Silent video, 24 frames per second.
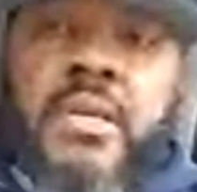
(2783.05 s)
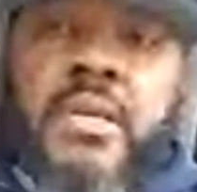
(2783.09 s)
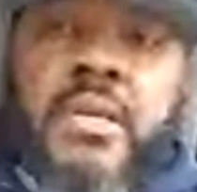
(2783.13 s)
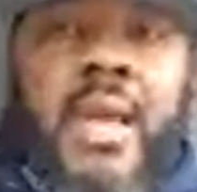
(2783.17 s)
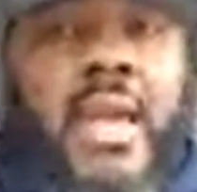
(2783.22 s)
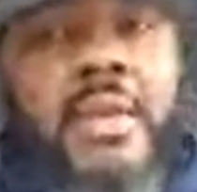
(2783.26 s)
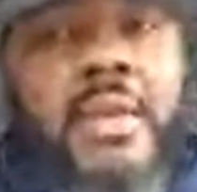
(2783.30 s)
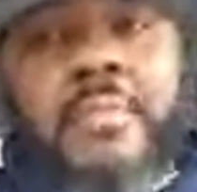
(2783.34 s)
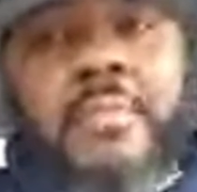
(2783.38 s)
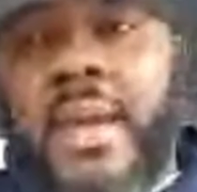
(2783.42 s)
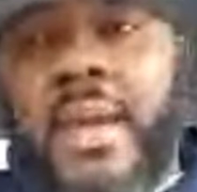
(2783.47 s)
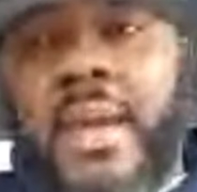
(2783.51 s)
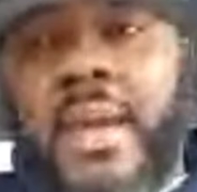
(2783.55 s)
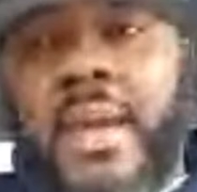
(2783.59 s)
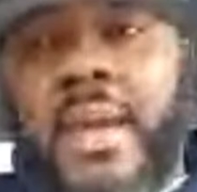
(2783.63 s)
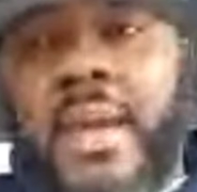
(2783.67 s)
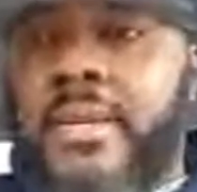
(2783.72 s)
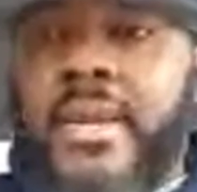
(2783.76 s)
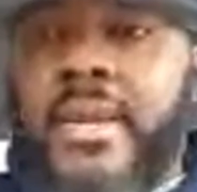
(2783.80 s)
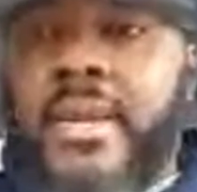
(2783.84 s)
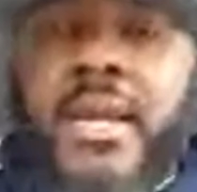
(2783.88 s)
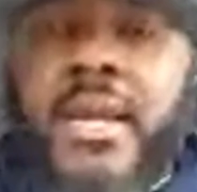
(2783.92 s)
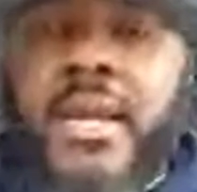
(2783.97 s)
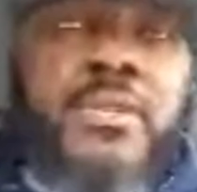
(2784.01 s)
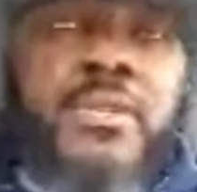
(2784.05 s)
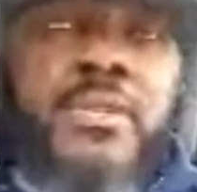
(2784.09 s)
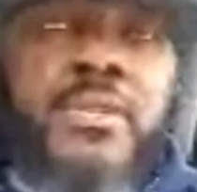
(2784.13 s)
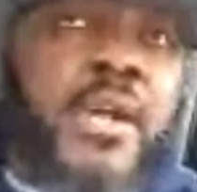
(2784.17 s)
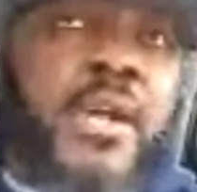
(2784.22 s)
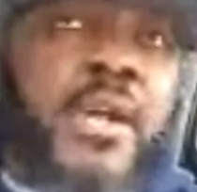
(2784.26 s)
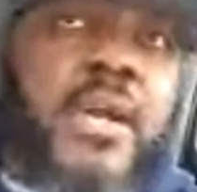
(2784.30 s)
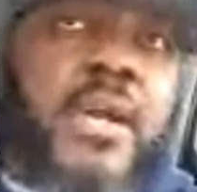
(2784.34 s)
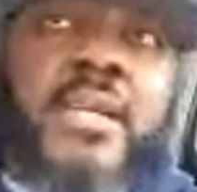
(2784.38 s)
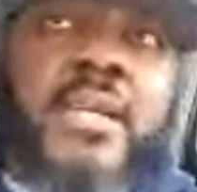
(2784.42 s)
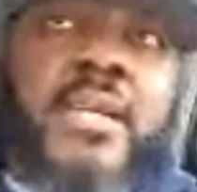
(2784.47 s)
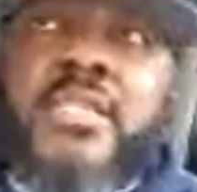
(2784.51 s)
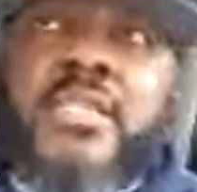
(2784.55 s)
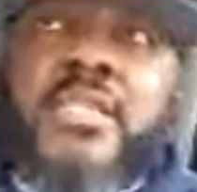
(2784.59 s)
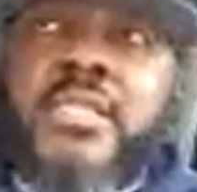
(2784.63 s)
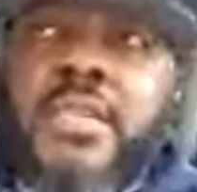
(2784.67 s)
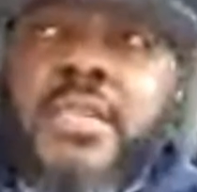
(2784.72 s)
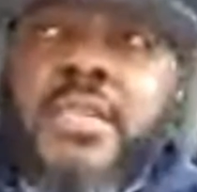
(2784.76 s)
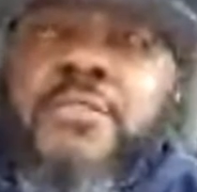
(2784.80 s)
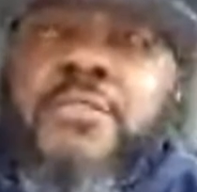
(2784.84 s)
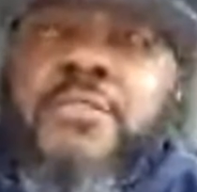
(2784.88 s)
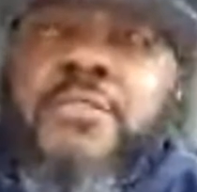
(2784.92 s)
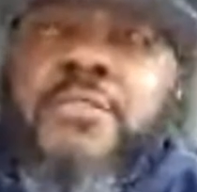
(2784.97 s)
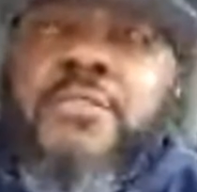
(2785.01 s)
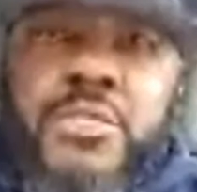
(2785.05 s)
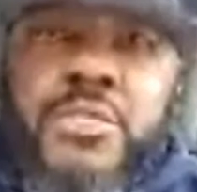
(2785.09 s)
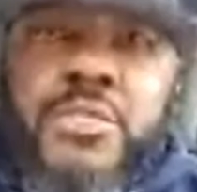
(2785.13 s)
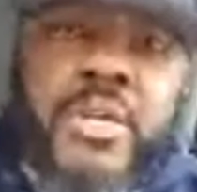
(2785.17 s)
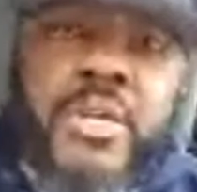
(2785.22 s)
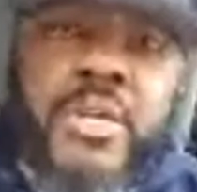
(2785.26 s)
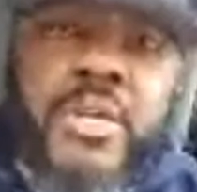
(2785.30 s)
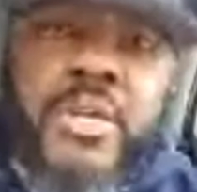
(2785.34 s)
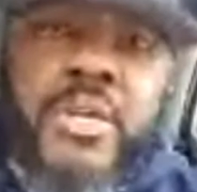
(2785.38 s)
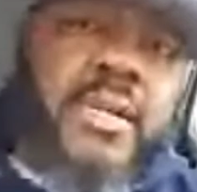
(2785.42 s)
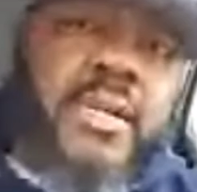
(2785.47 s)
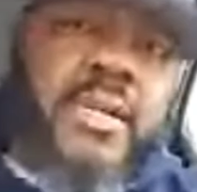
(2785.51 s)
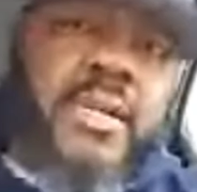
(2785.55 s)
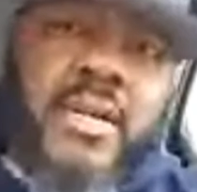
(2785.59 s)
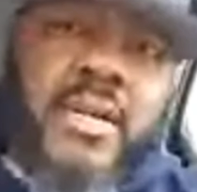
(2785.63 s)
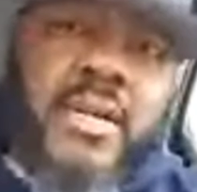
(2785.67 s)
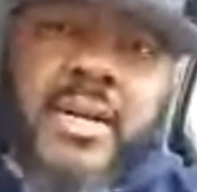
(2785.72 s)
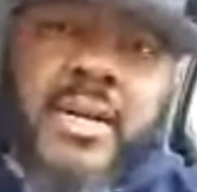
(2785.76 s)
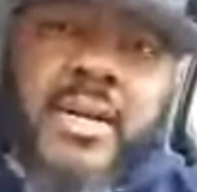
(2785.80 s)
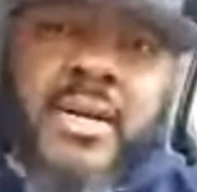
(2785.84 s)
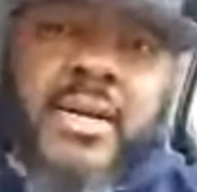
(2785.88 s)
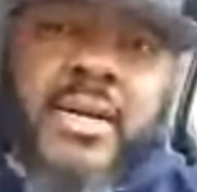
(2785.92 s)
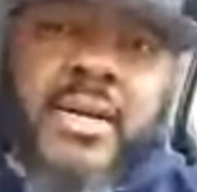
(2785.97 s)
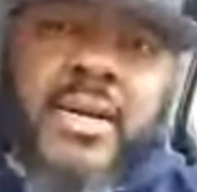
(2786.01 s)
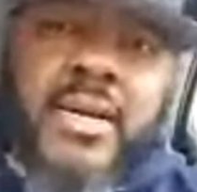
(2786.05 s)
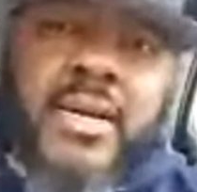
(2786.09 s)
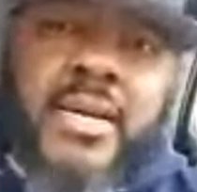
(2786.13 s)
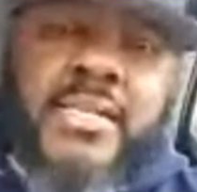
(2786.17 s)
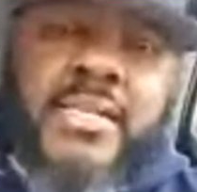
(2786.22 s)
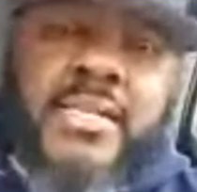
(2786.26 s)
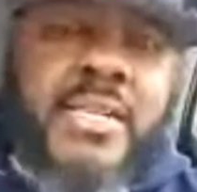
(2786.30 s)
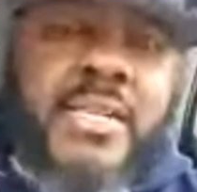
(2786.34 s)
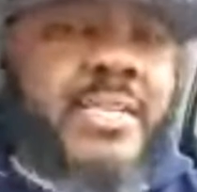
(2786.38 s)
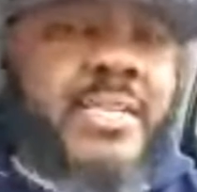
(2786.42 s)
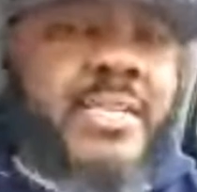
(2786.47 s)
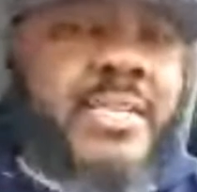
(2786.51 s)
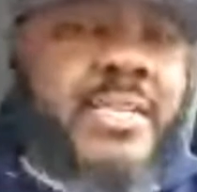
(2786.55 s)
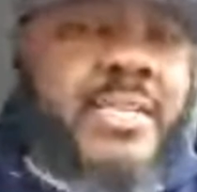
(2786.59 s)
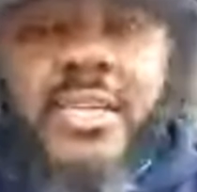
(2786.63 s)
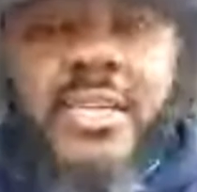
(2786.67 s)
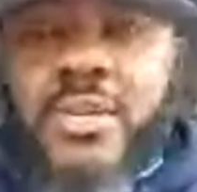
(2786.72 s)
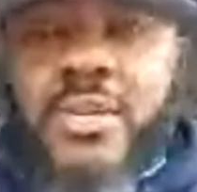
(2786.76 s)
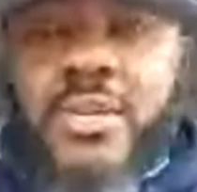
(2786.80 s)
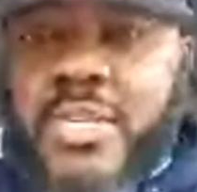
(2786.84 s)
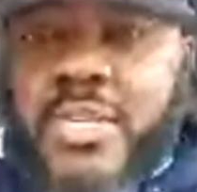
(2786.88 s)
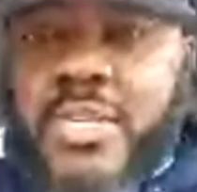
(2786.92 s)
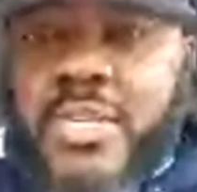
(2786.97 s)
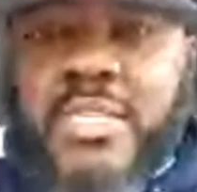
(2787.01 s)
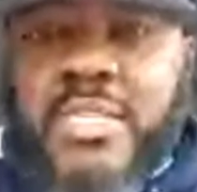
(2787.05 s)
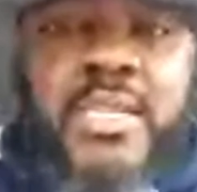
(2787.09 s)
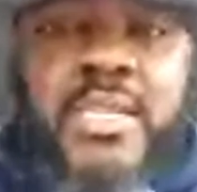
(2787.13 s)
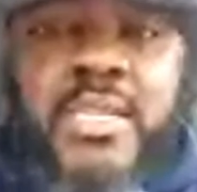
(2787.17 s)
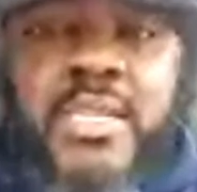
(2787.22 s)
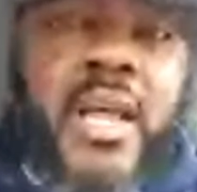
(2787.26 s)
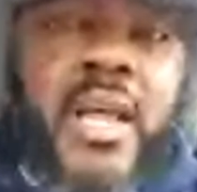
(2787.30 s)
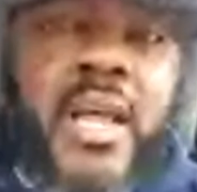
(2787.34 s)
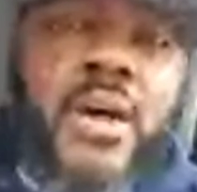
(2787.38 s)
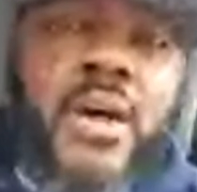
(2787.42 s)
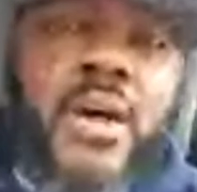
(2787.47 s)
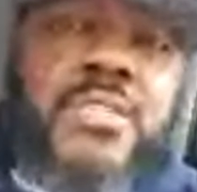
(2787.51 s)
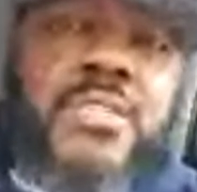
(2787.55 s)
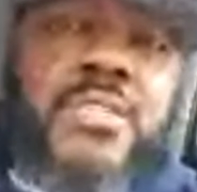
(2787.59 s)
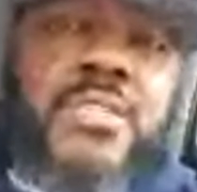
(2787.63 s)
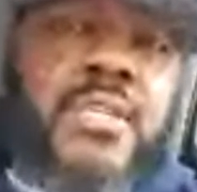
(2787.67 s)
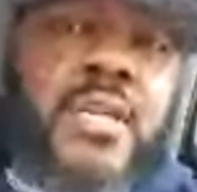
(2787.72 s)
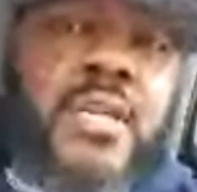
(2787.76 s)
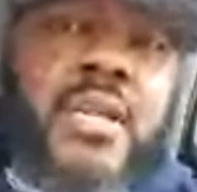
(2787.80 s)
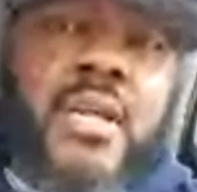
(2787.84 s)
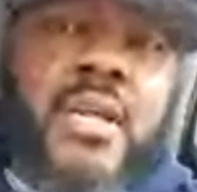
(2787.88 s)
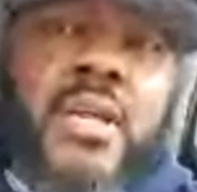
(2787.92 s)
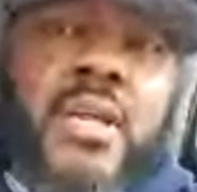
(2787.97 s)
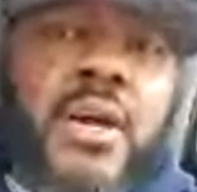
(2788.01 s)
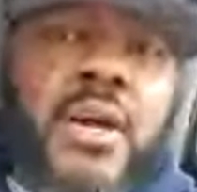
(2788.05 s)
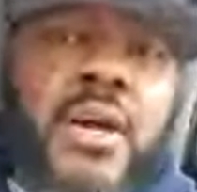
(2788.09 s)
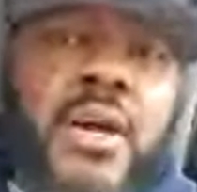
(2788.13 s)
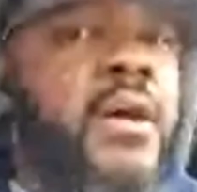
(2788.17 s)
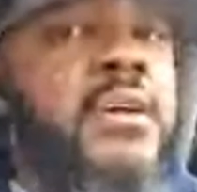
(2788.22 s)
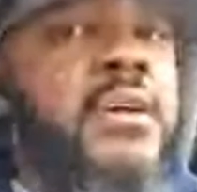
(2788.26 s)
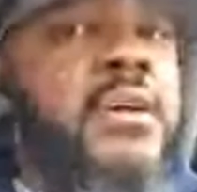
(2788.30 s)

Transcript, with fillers: That's the difference between a a, a, a single digit loss or a 20 point loss.